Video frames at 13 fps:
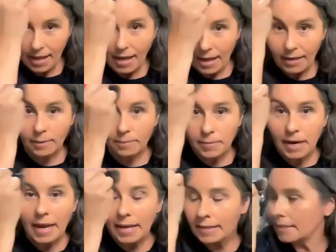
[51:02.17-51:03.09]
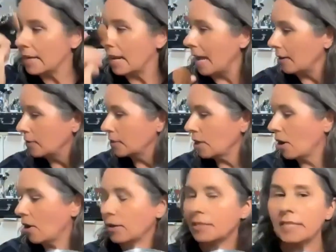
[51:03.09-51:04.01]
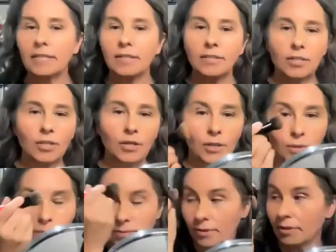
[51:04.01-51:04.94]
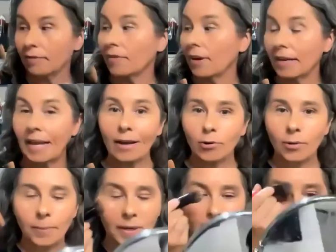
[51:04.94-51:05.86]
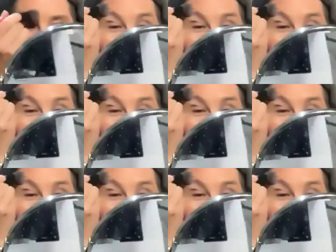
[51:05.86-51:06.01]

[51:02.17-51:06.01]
and it's now starting to, I've got a cat coming in.